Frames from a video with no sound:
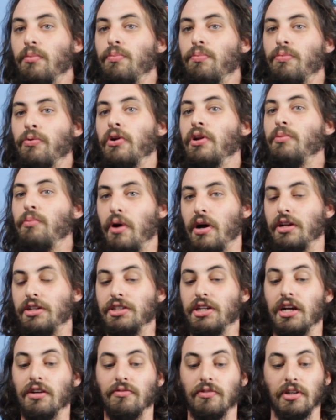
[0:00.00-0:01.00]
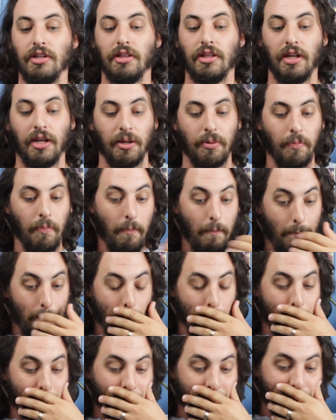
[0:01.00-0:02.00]
Pretty much everything.
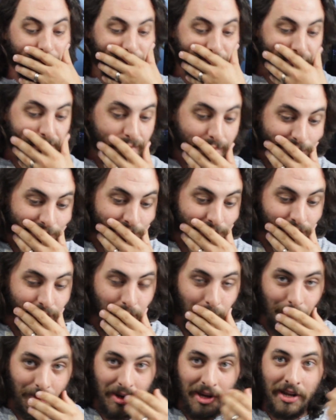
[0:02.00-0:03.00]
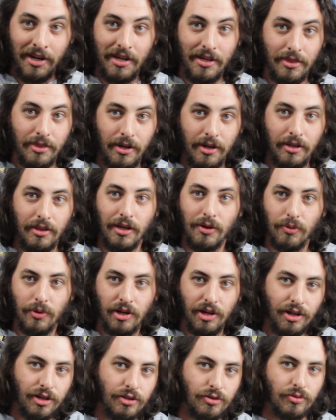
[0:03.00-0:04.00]
Anything that
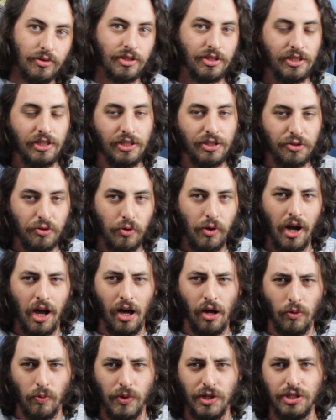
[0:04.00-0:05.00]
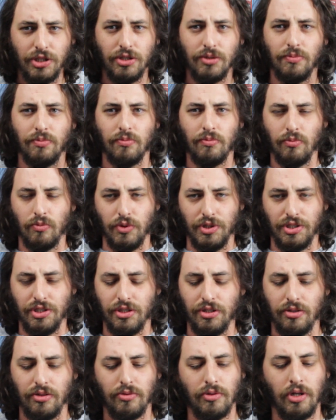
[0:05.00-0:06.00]
would interest this crowd, we should
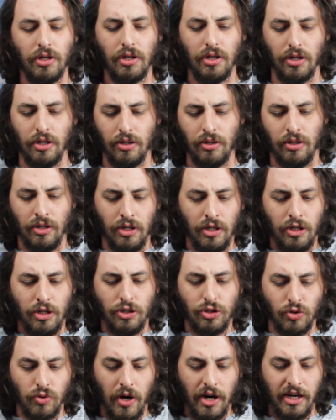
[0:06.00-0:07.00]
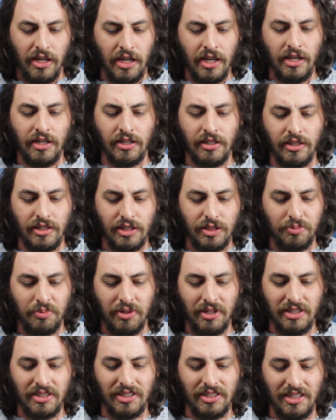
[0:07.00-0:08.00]
try to get into this
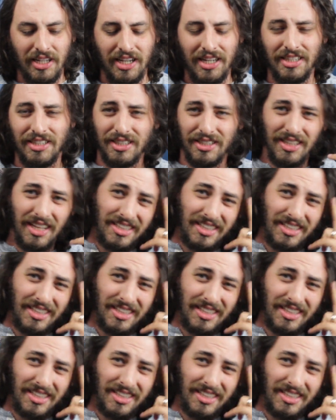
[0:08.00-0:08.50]
presentation.